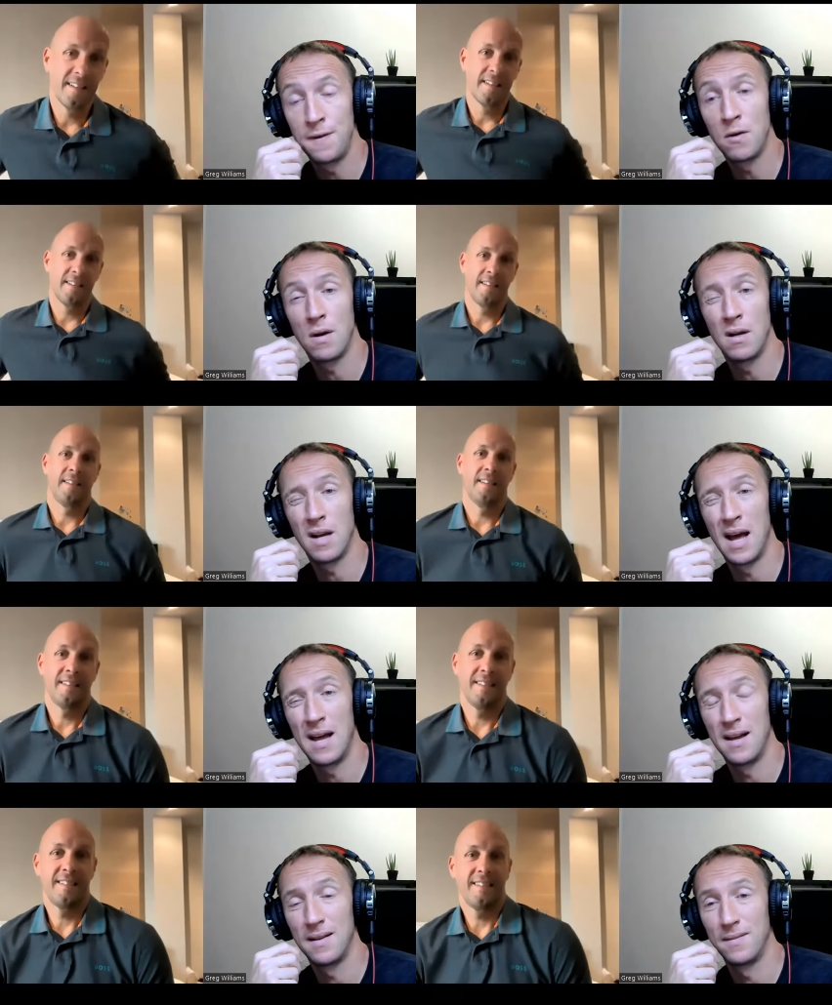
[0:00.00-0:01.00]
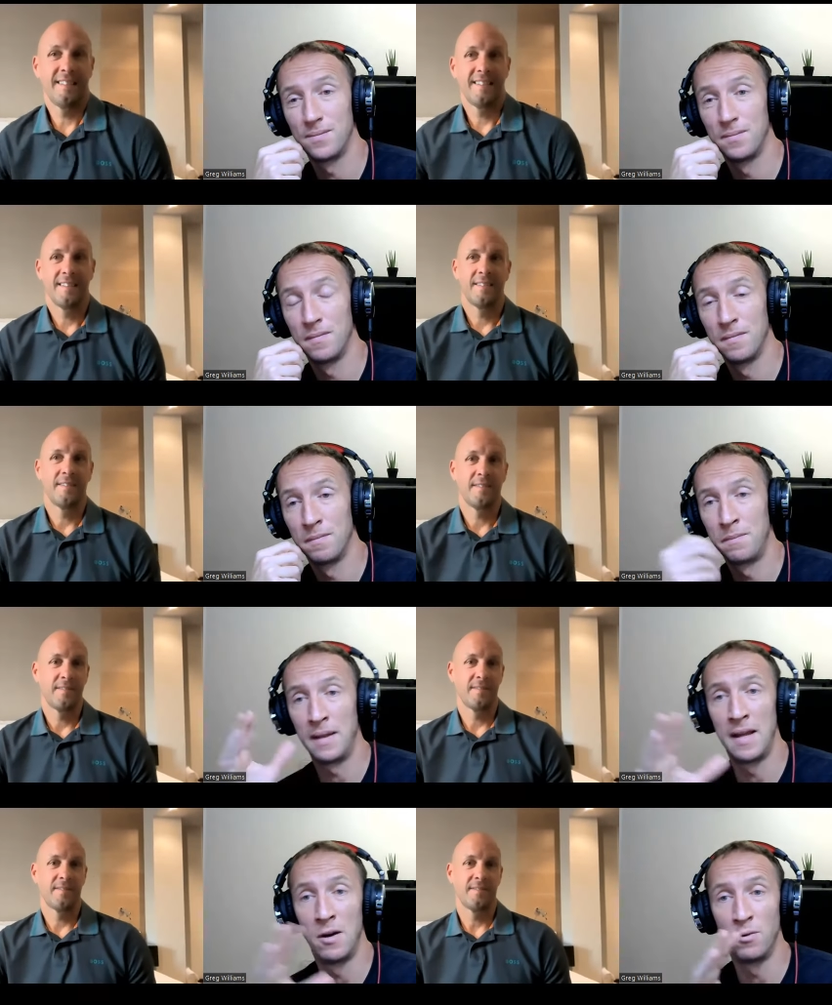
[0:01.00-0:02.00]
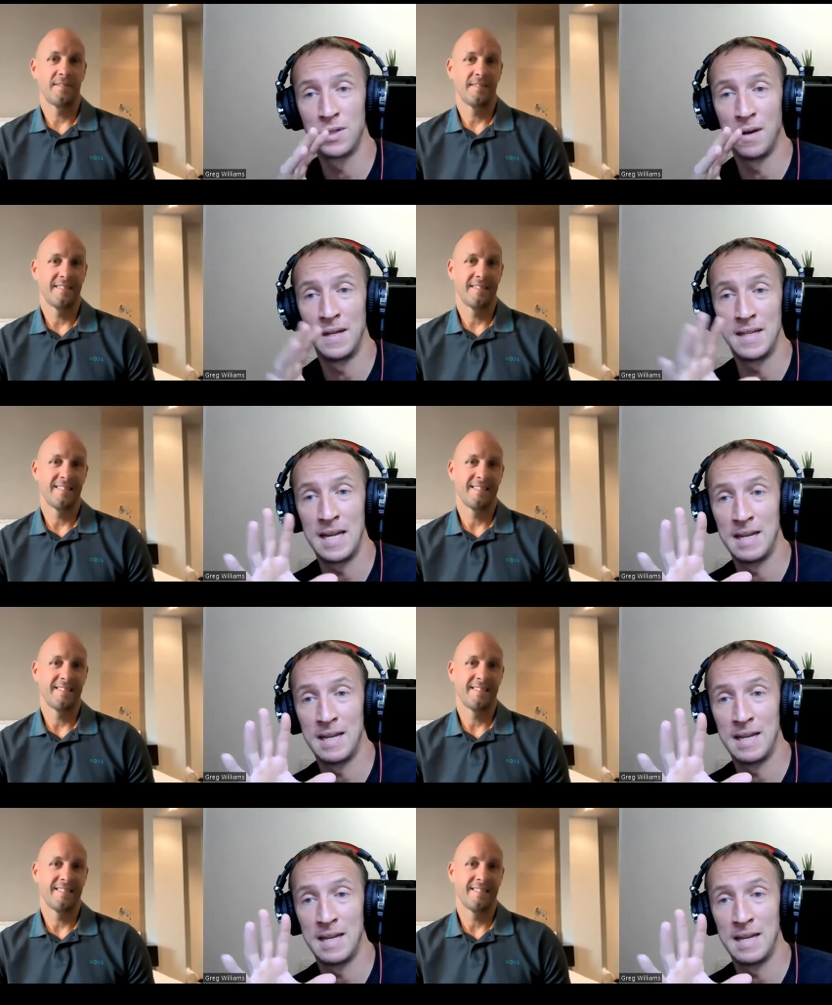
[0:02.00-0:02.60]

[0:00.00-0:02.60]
Speaker 1: Do you feel like? But then also, it,